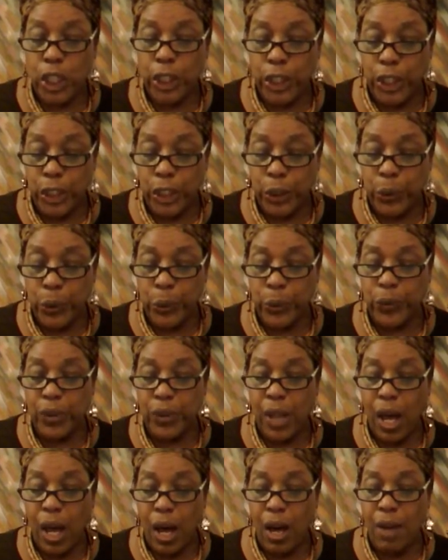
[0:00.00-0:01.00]

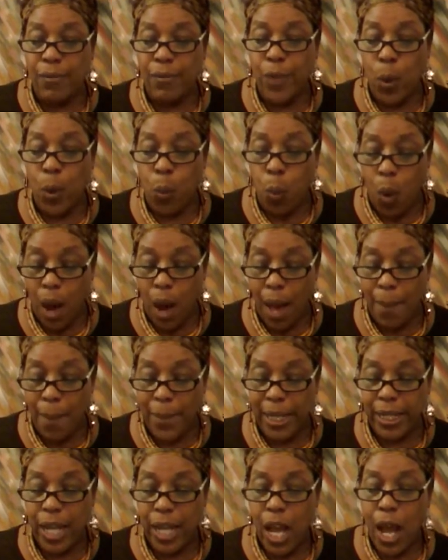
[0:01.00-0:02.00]
use of the
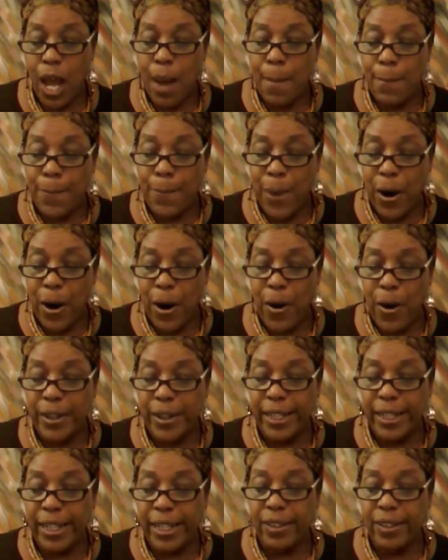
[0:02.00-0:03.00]
woman
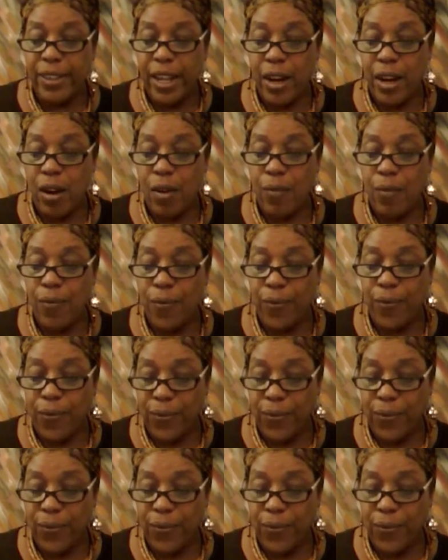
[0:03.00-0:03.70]
burn in their